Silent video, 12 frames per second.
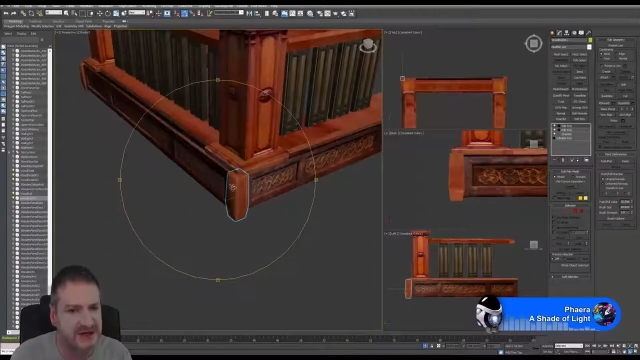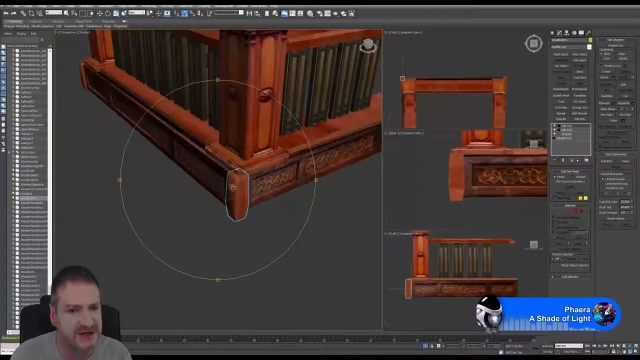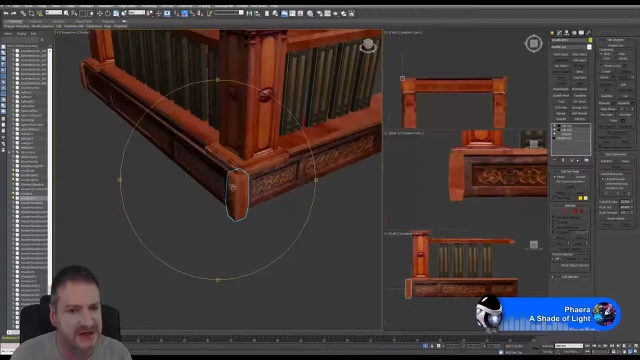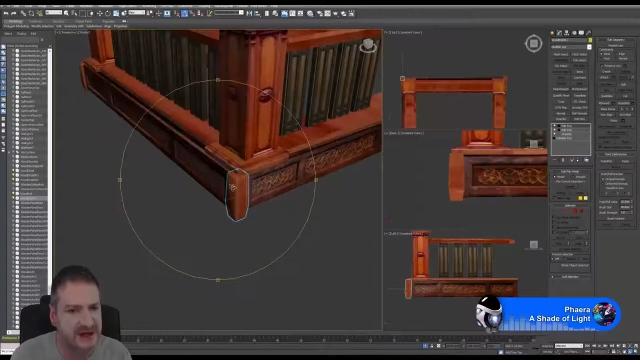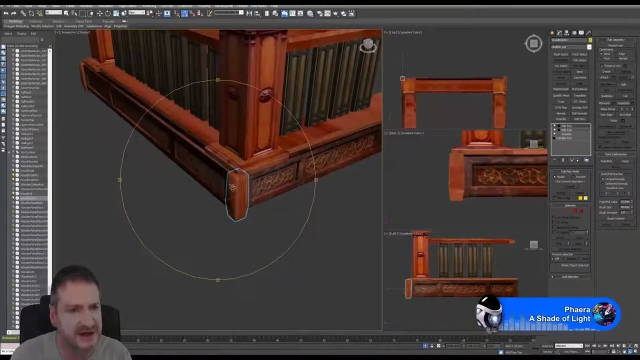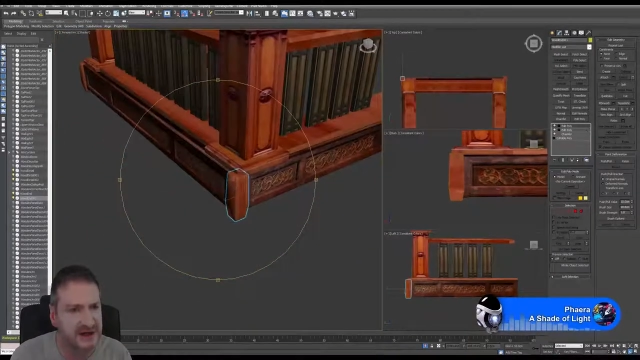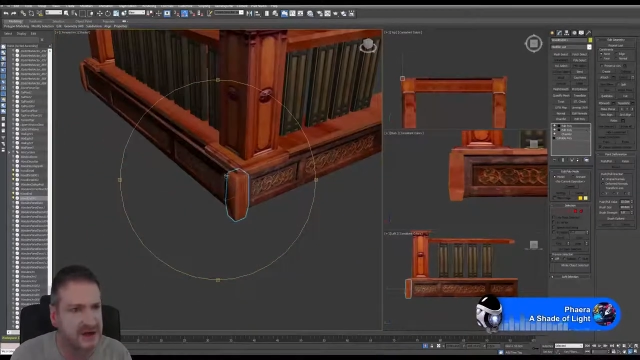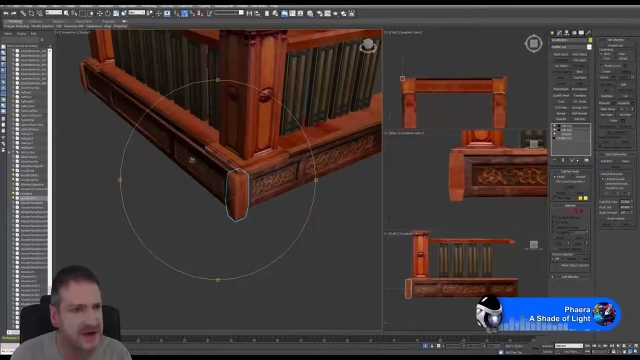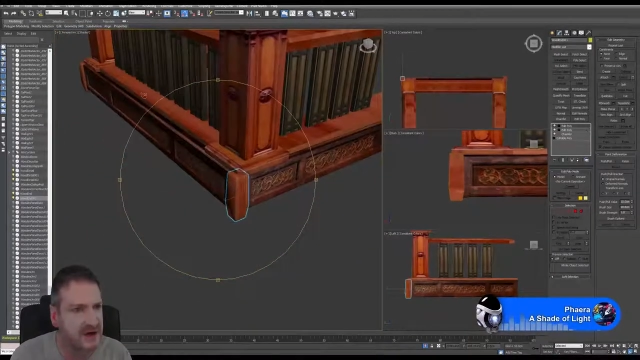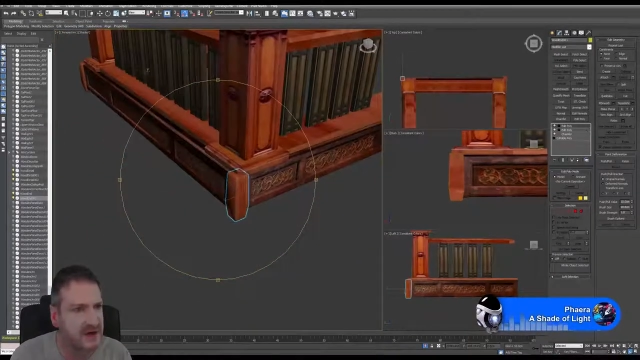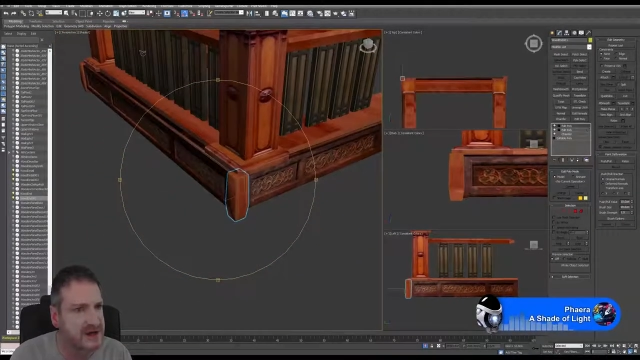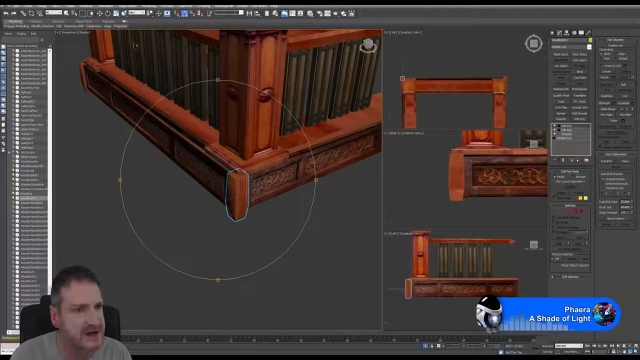do check
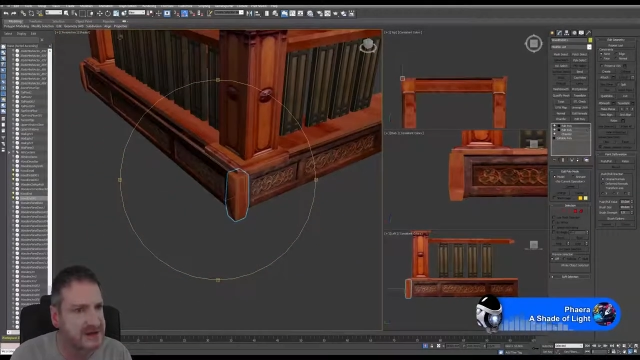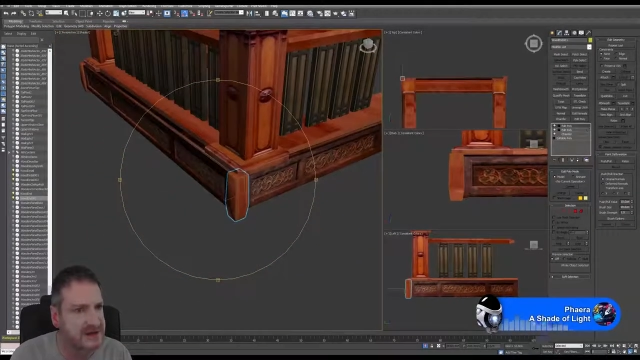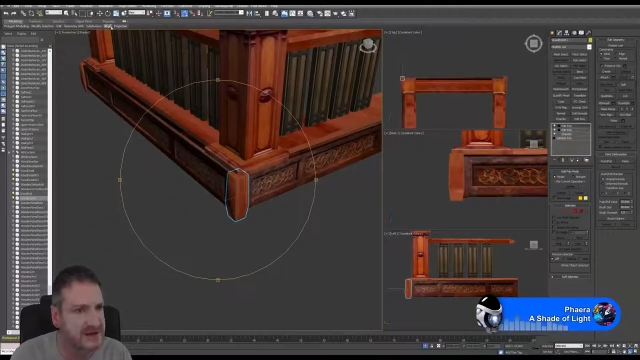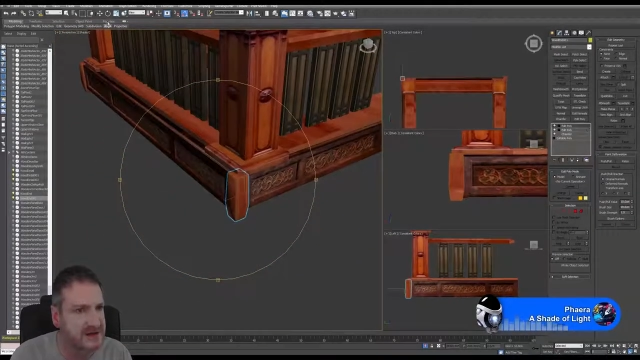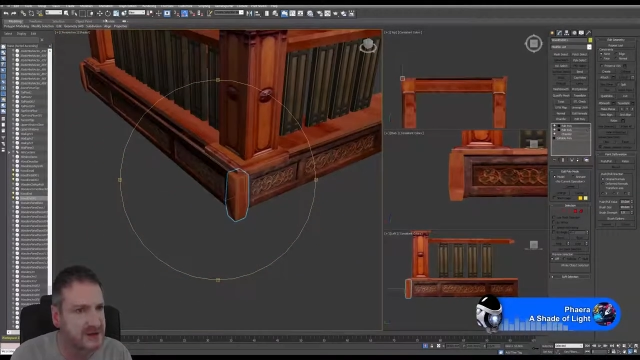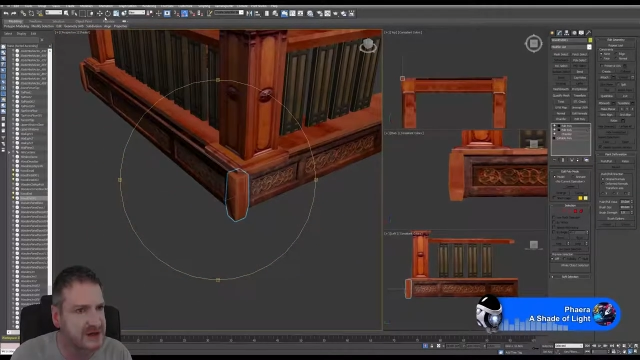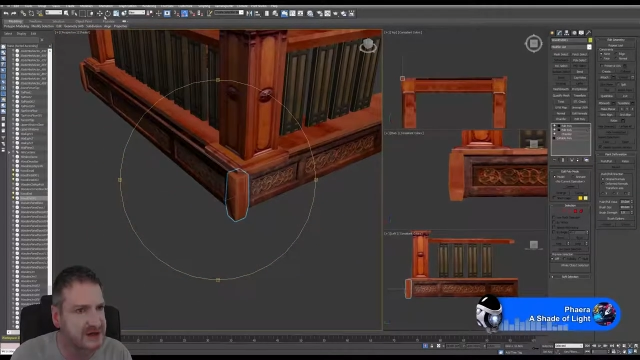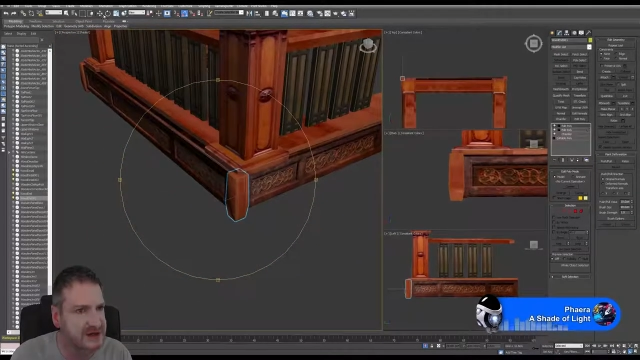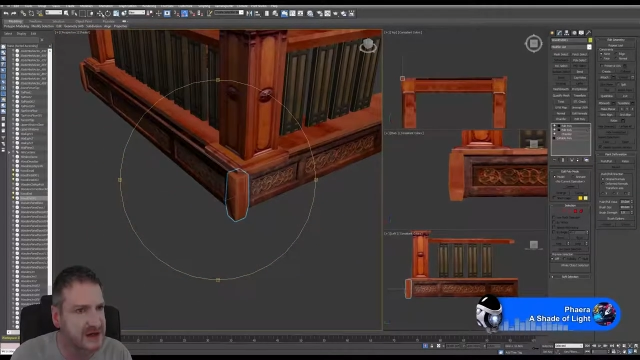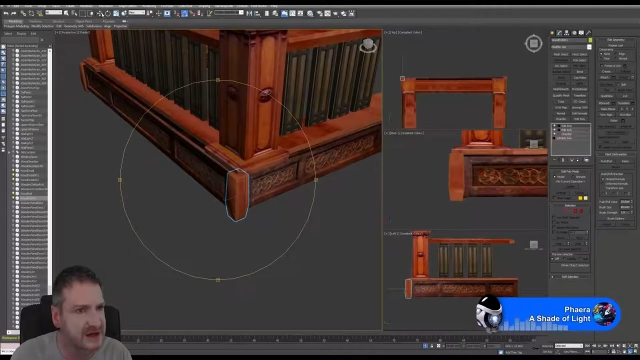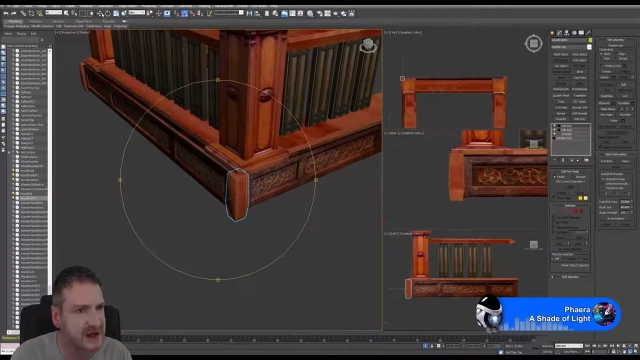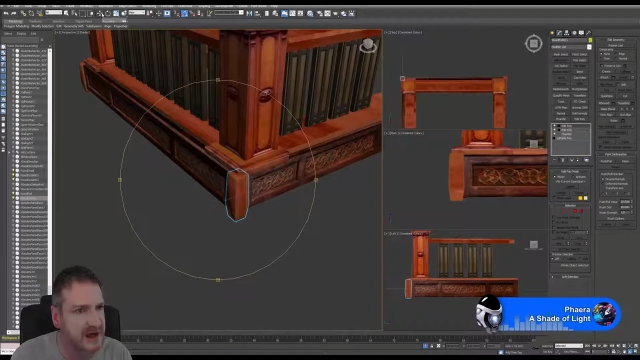Kiori's Twitch
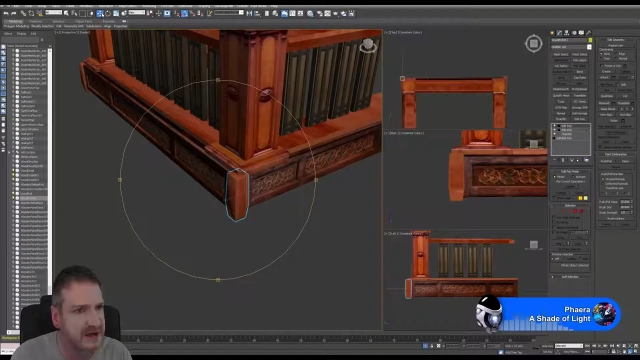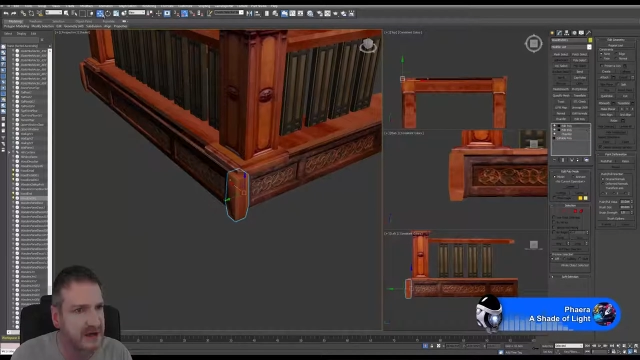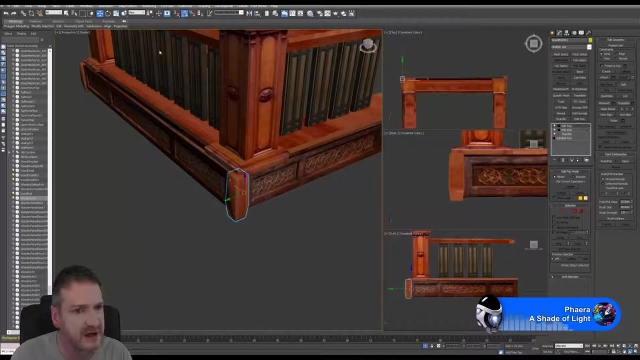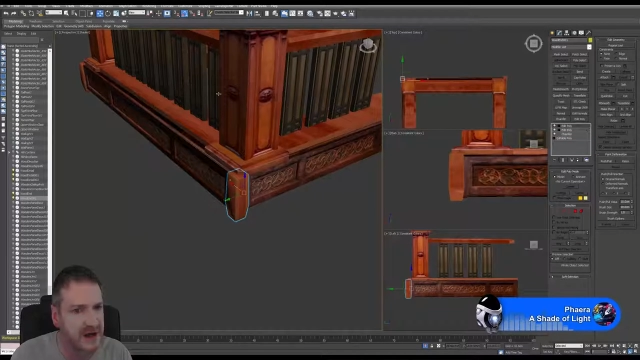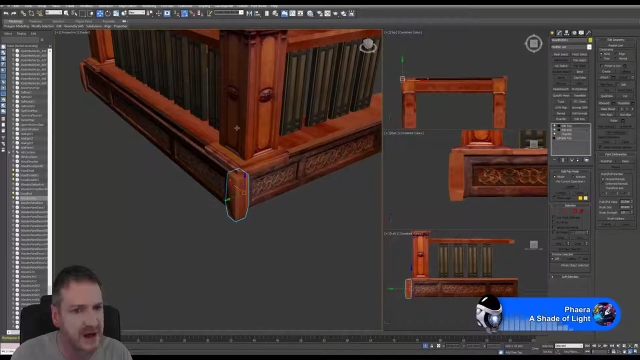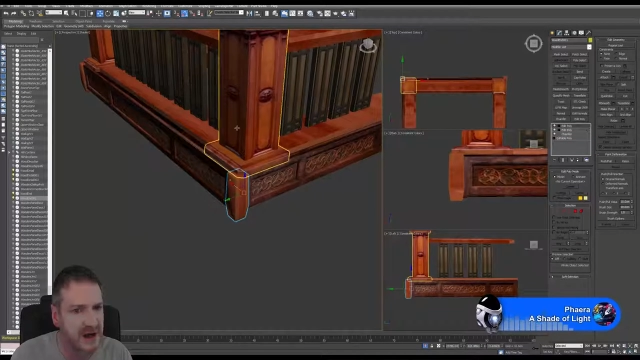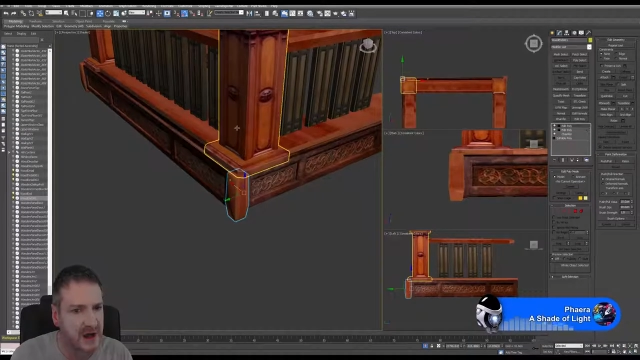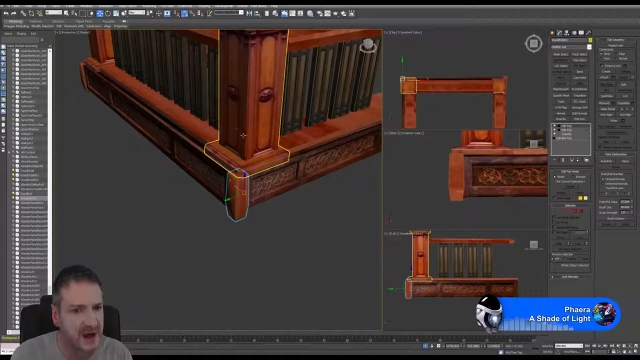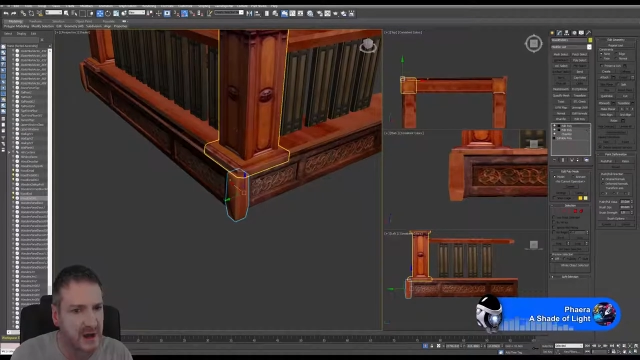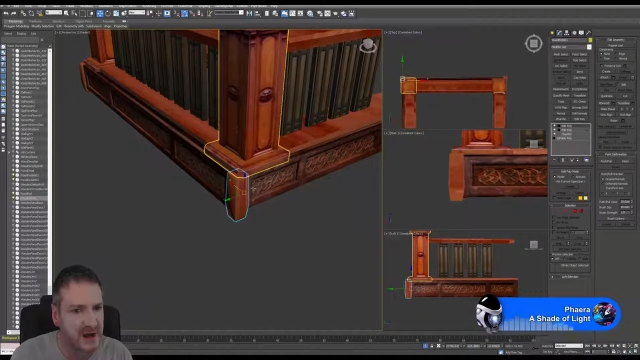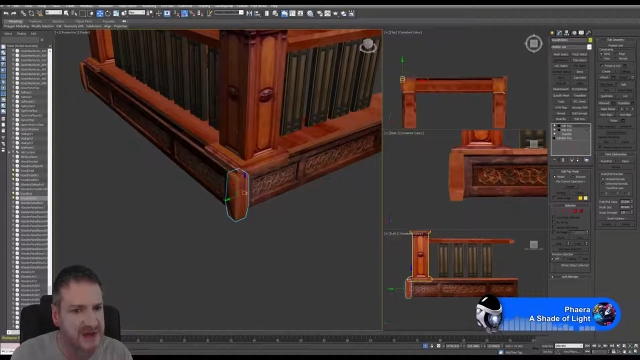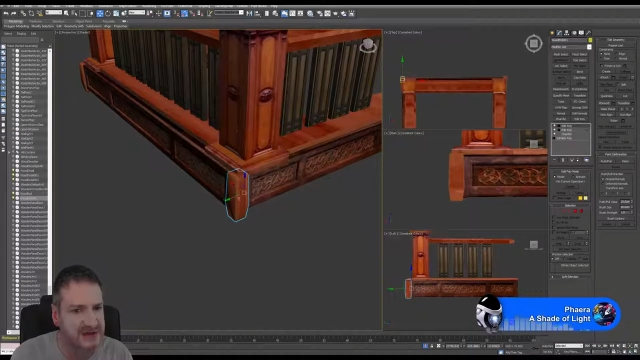channel out
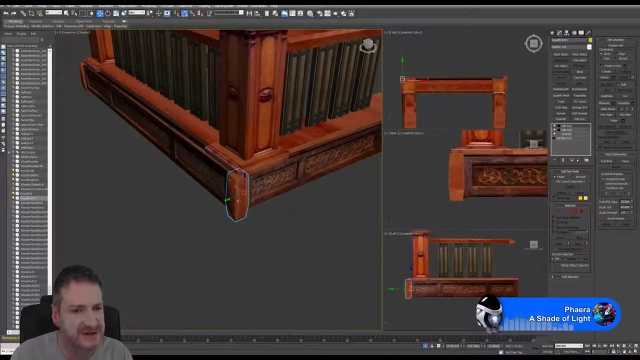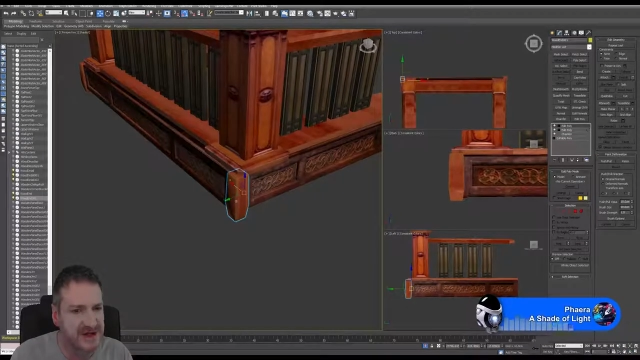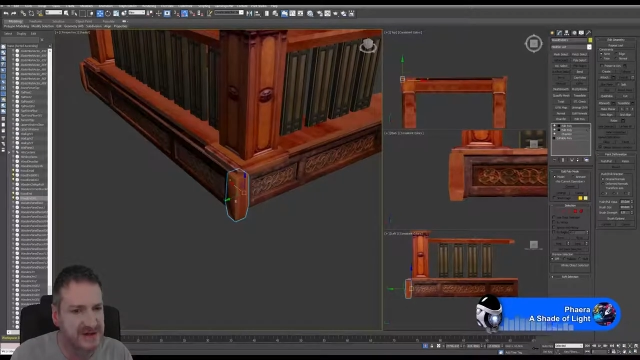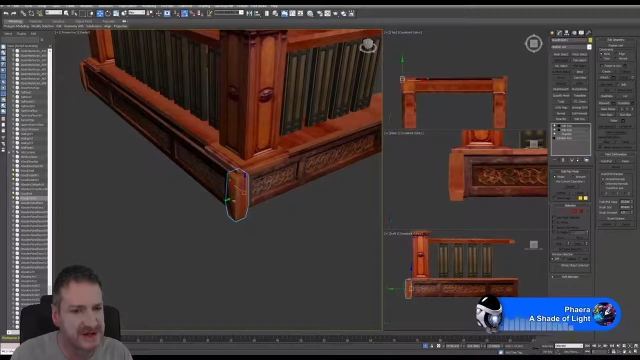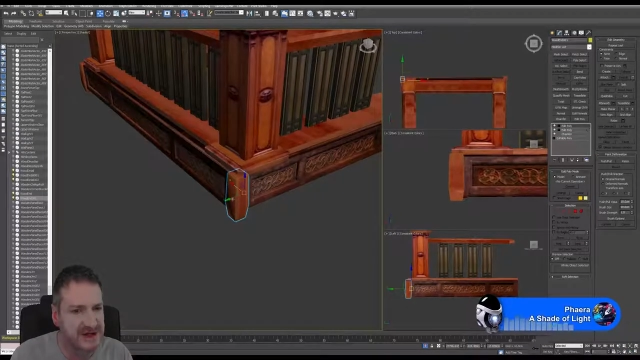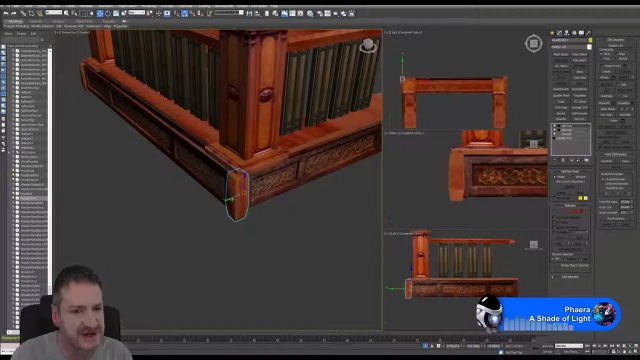when he streams.